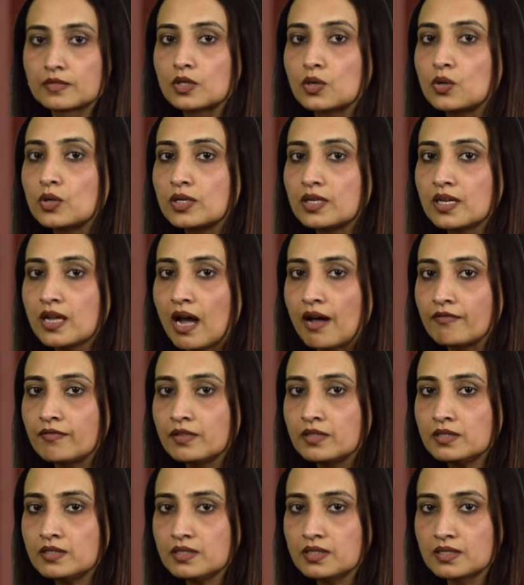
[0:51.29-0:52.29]
good
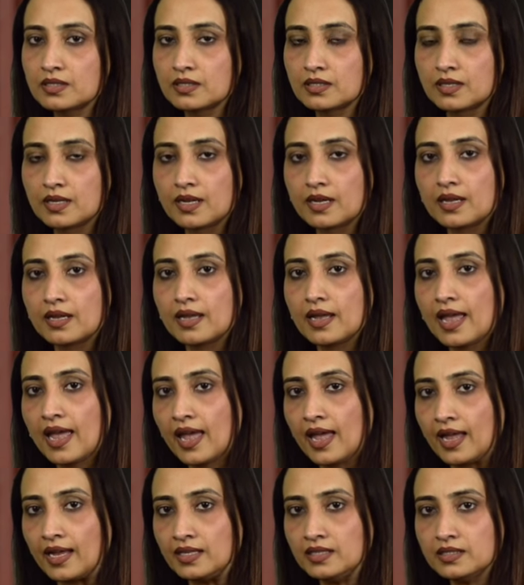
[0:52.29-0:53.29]
governance,
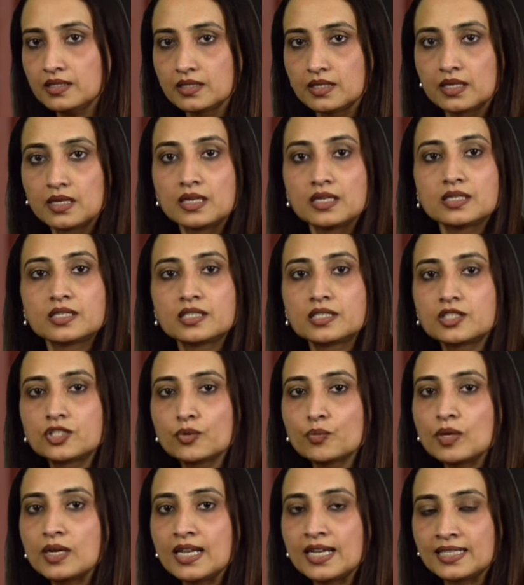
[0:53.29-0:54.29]
and
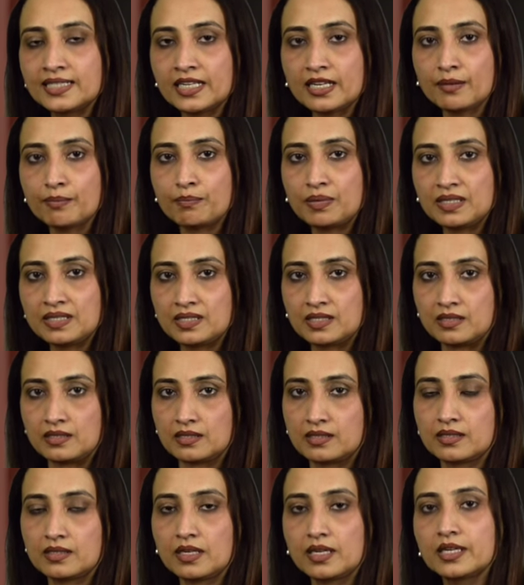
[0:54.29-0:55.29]
stimulating
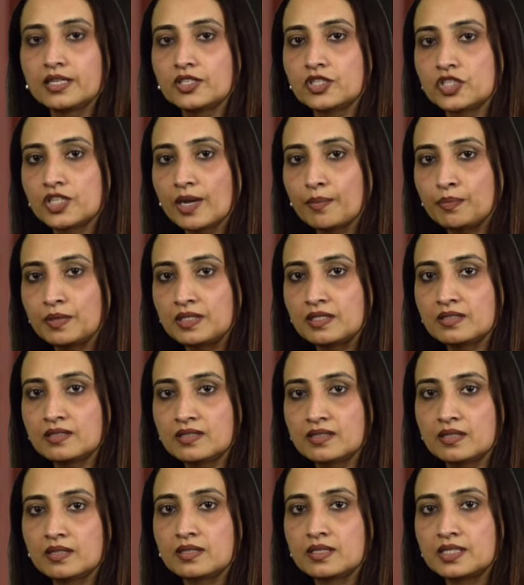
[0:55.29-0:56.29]
business in
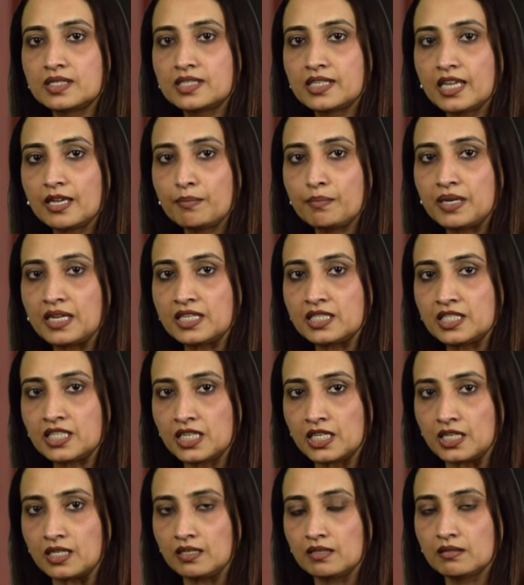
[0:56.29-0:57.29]
Shepparton's
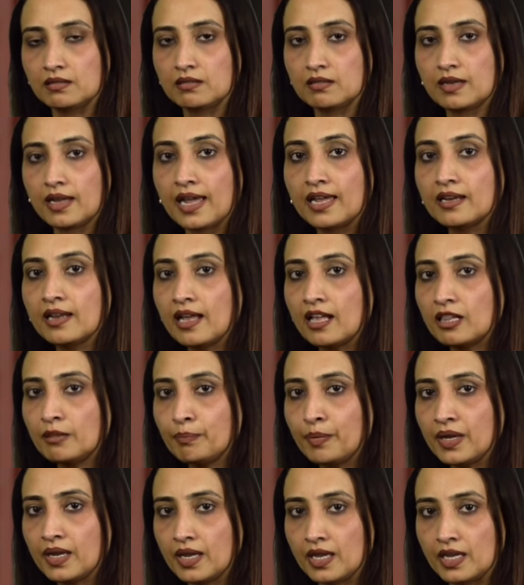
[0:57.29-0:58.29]
CBD and
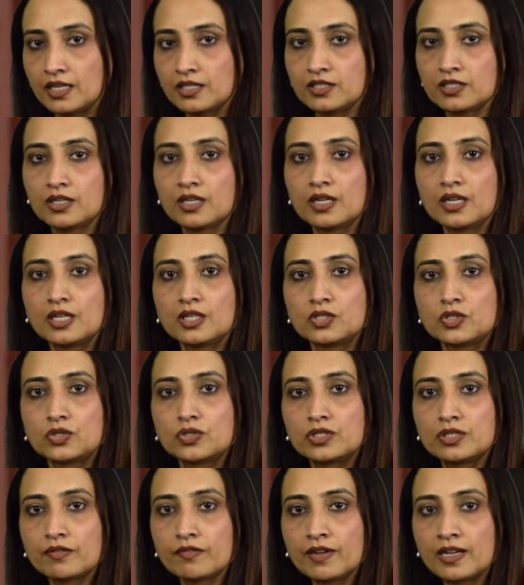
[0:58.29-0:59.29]
helping it to
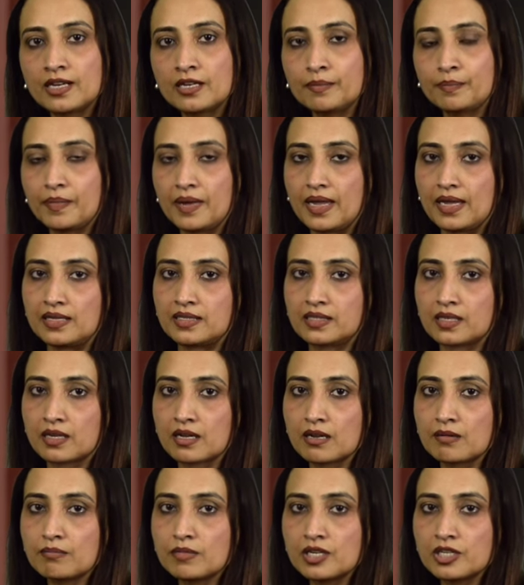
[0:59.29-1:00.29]
develop as a
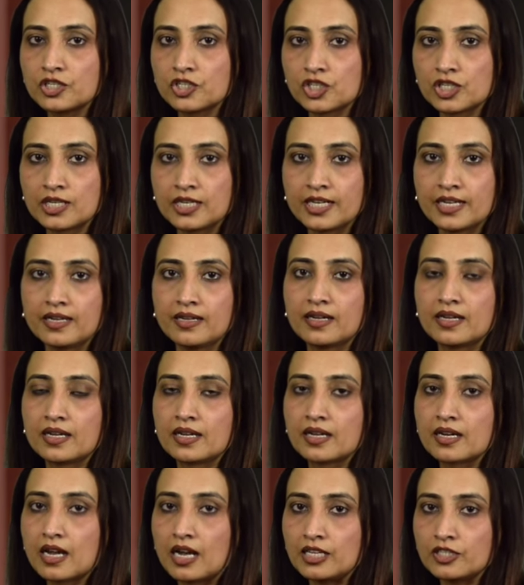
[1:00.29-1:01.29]
commercially,
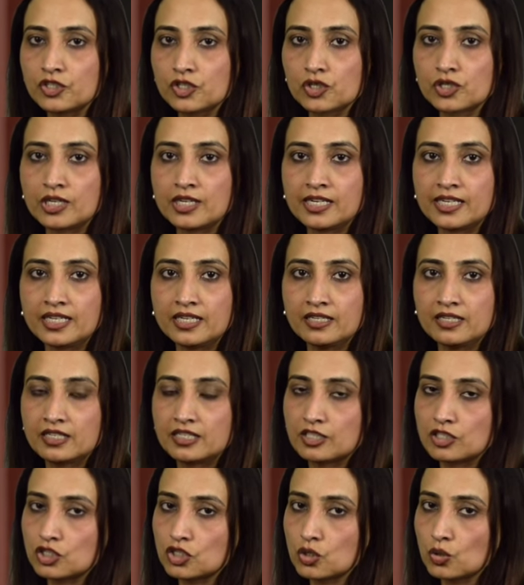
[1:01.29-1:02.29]
culturally,
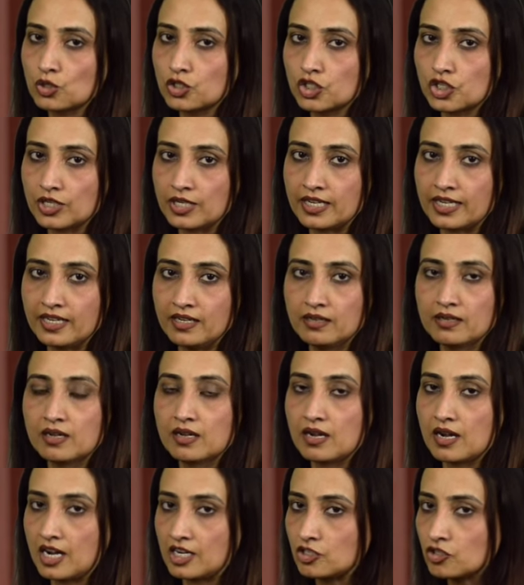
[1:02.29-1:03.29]
socially
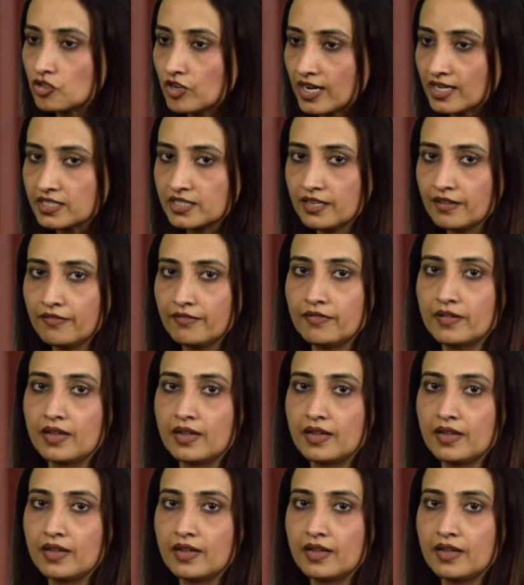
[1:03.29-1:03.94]
attractive